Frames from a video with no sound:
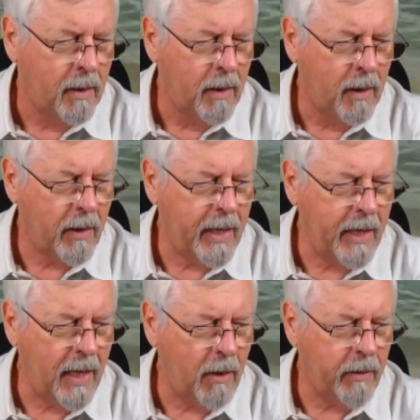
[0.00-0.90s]
Okay,
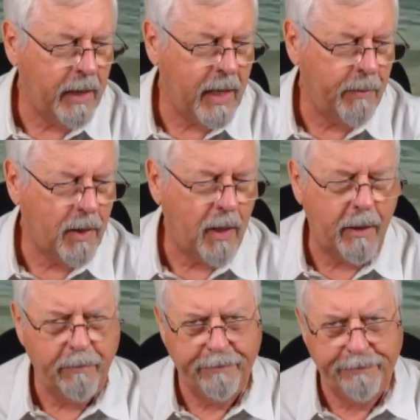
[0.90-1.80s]
now we're in Cape
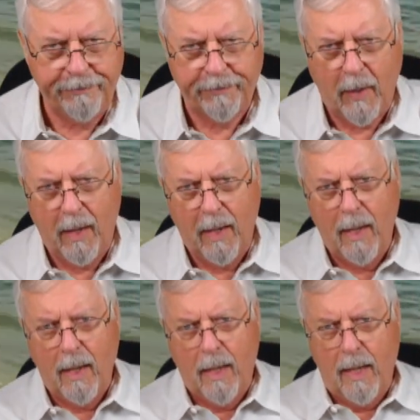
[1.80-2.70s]
Cod.
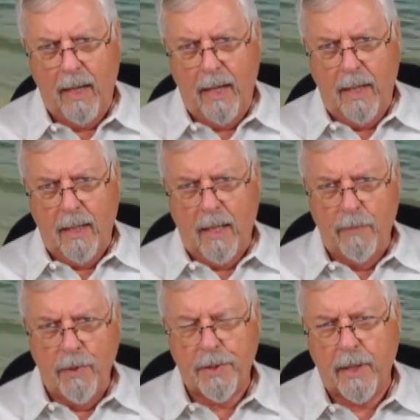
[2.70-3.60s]
And I'm
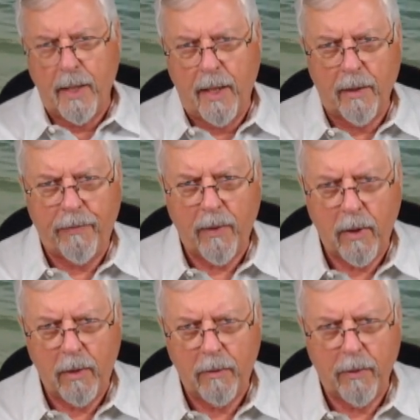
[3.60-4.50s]
using an
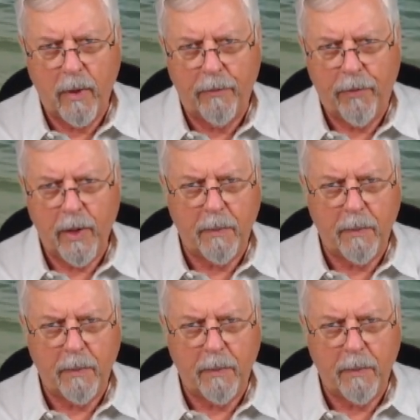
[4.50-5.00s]
Airflow, a 40